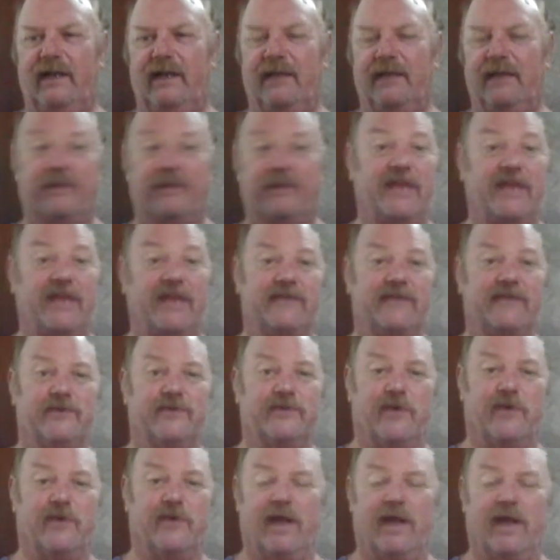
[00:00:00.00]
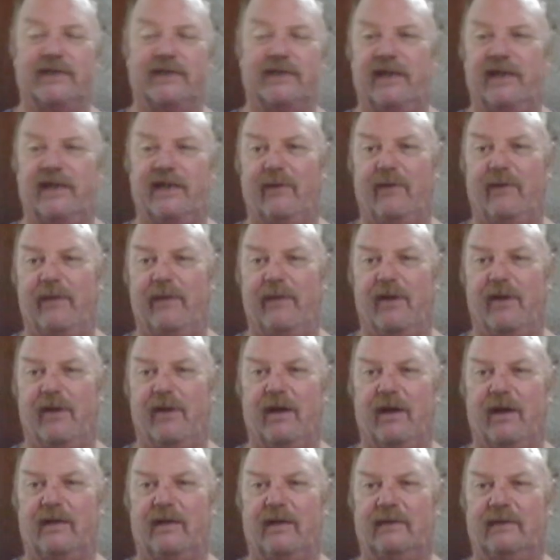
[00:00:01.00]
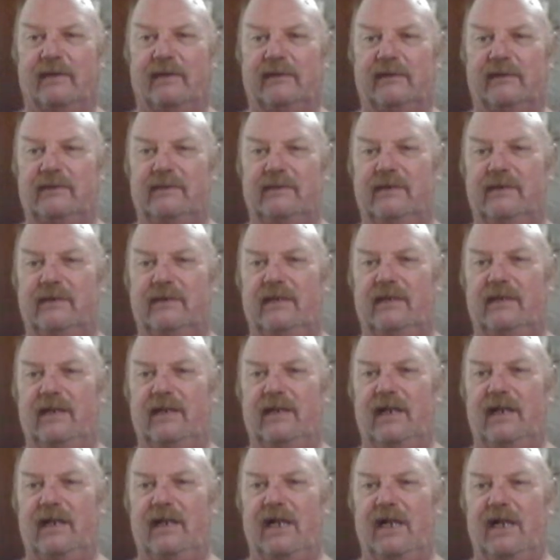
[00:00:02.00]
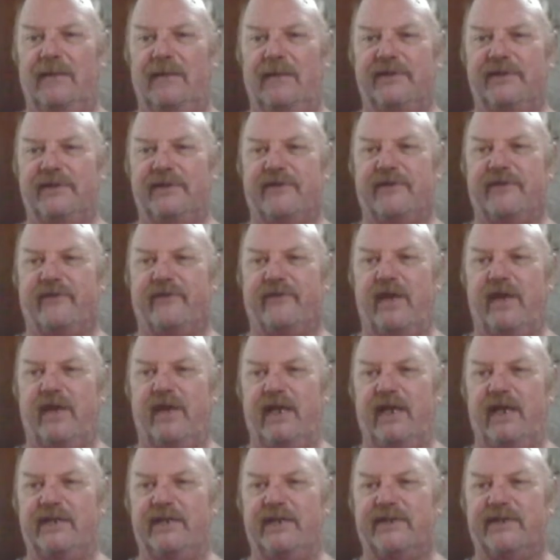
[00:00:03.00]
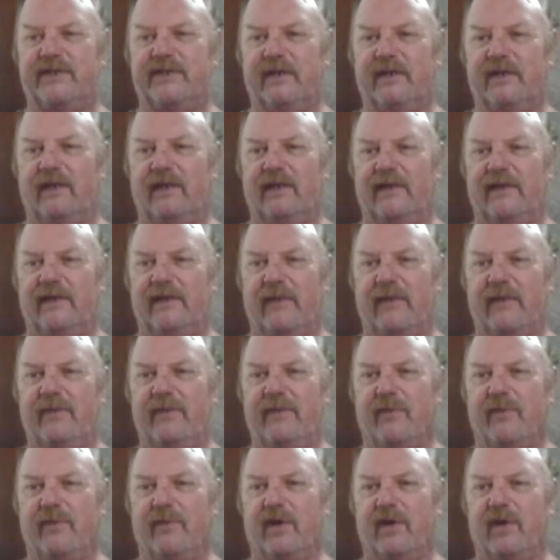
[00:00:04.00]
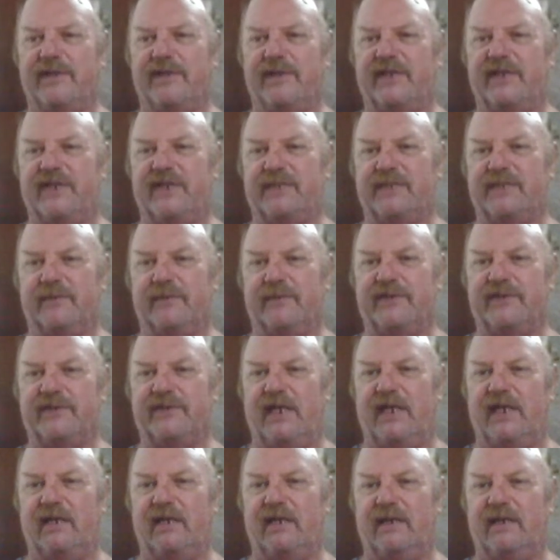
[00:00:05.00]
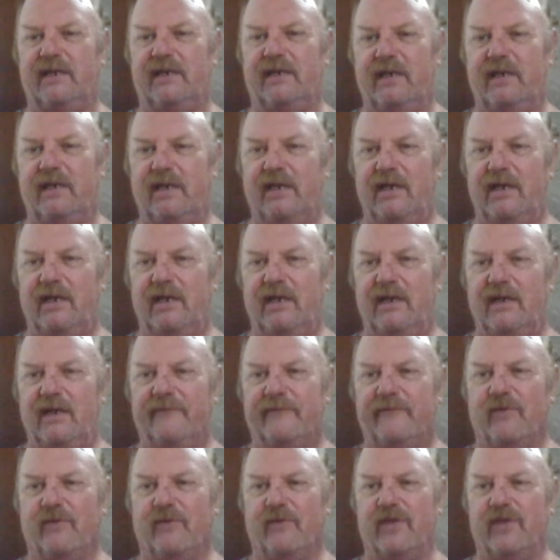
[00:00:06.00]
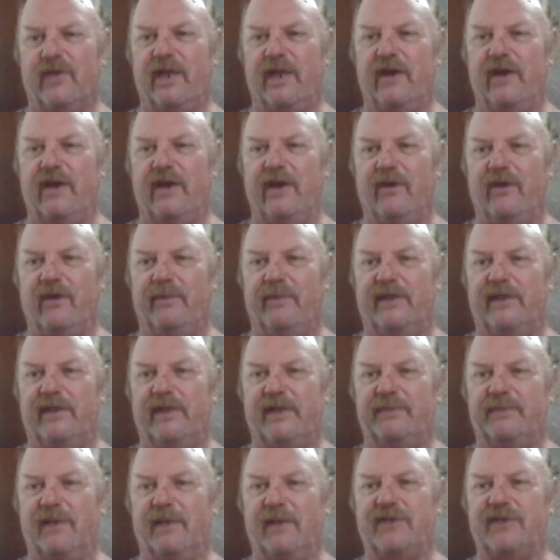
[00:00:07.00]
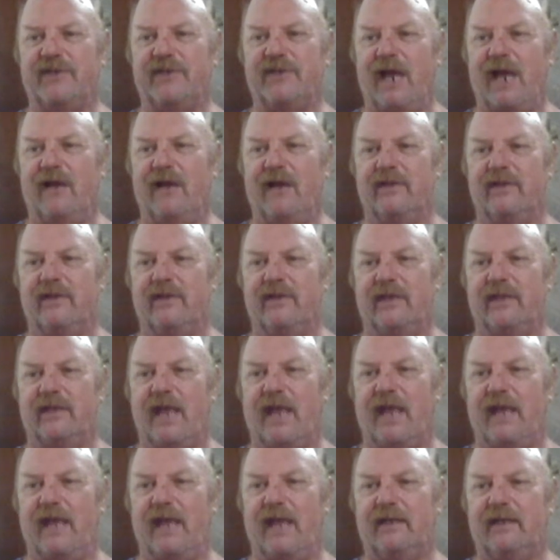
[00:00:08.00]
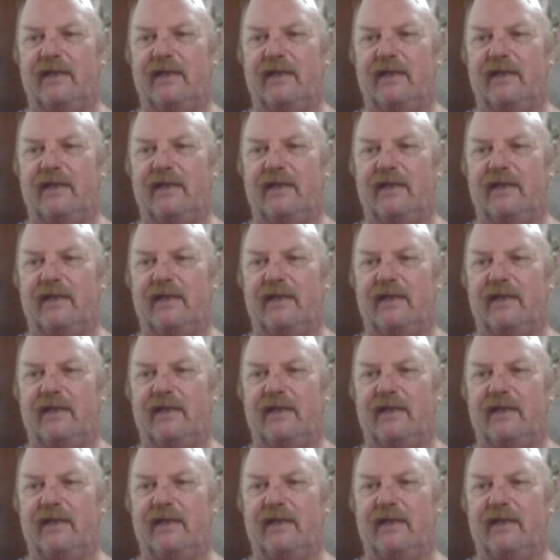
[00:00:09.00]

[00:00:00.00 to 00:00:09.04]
but thanks for joining us anyway, Mark. Mr. Freeze, they reported 6% for the year, but it's much higher than that.